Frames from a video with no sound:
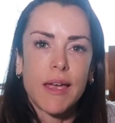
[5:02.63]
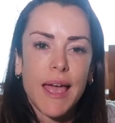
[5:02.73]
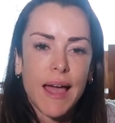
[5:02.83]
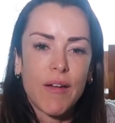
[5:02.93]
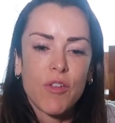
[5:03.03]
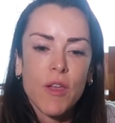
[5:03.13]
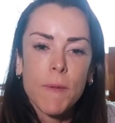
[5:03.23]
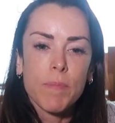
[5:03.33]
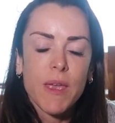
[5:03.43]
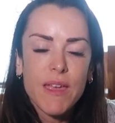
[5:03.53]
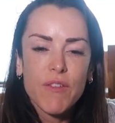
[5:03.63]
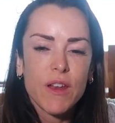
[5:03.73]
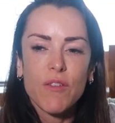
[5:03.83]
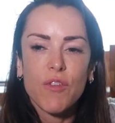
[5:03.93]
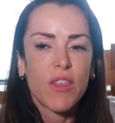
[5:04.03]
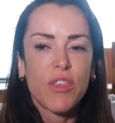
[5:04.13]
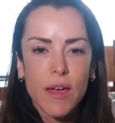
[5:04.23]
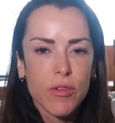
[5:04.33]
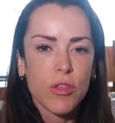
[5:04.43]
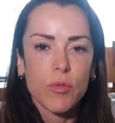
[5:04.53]
I have, even if
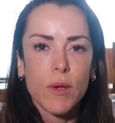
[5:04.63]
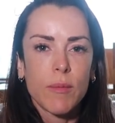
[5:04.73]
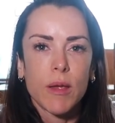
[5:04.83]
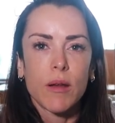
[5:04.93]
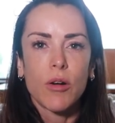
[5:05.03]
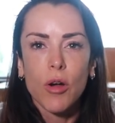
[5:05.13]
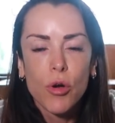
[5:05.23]
1,000 women or